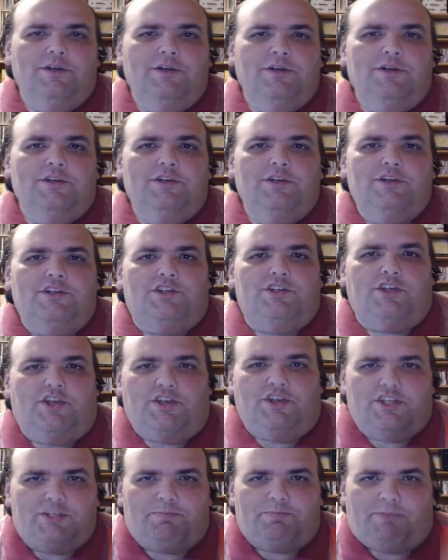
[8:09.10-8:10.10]
So
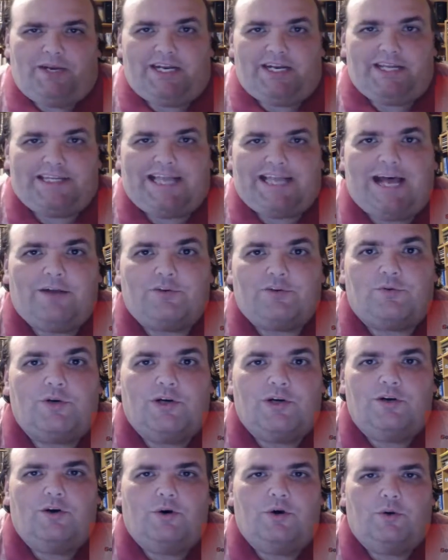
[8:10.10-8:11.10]
you're speeding down the
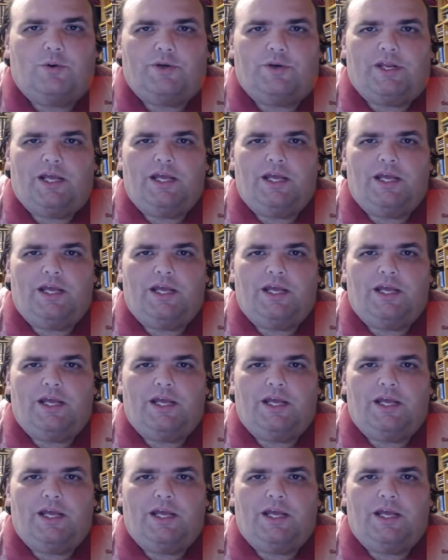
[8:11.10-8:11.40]
road.